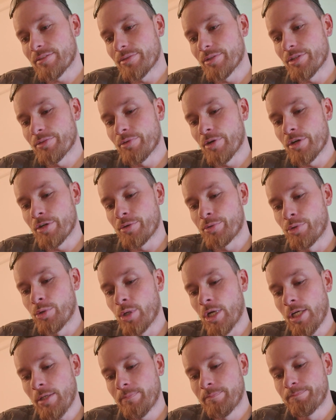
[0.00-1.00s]
We're in
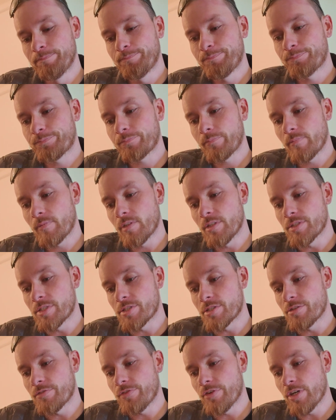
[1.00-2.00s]
Rotorua.
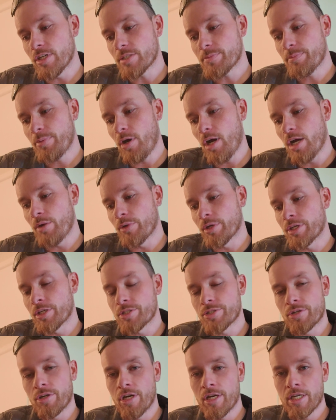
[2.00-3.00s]
This is the first pie we're going
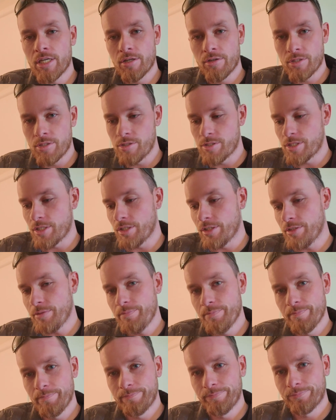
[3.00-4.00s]
to try here in New Zealand.
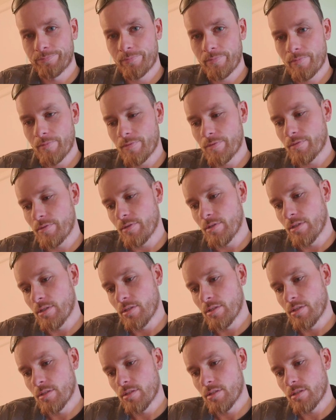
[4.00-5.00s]

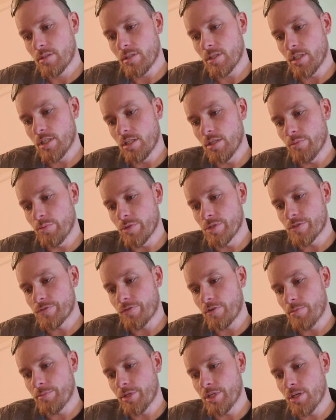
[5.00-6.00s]
And it was
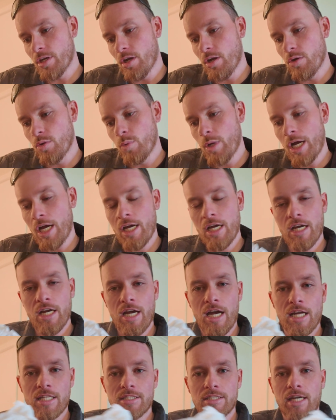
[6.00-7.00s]
from the
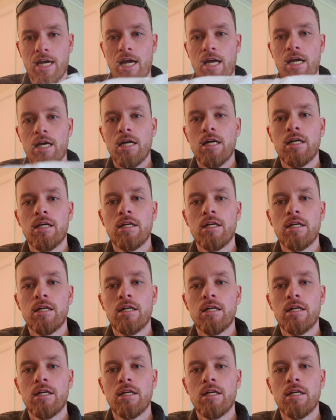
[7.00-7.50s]
Rotorua